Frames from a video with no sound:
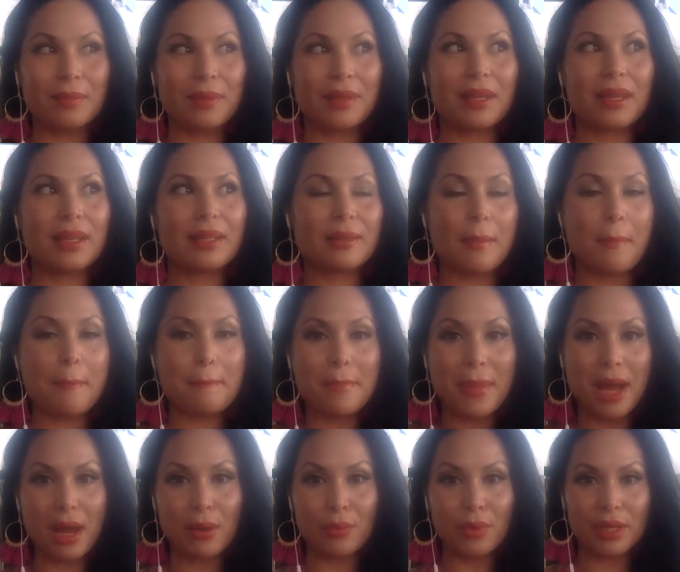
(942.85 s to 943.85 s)
because
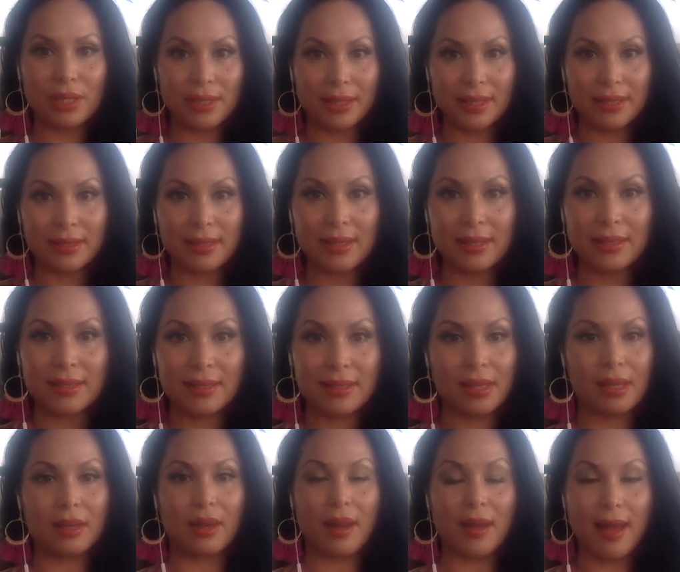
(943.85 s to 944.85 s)
my resistance
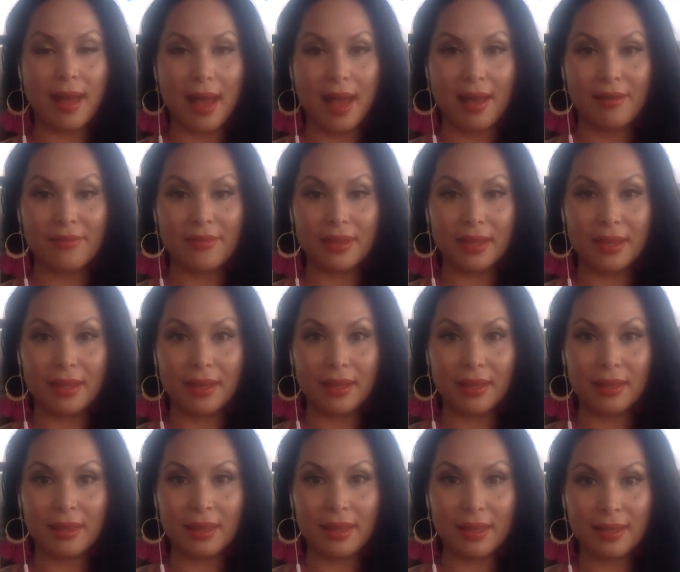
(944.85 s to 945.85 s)
to not having
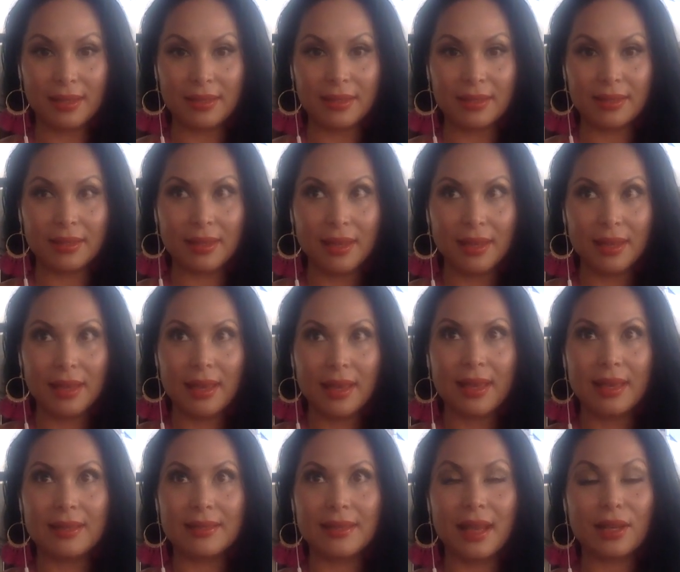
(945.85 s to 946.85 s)
this
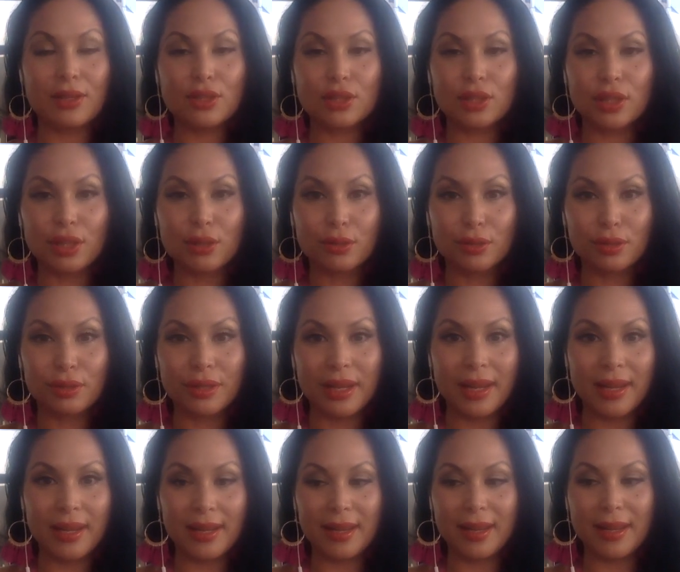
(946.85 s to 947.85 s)
is actually
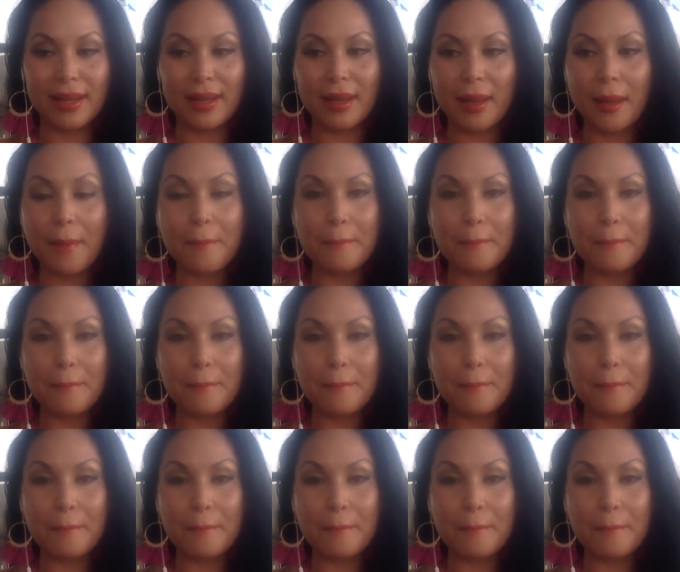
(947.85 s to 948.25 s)
creating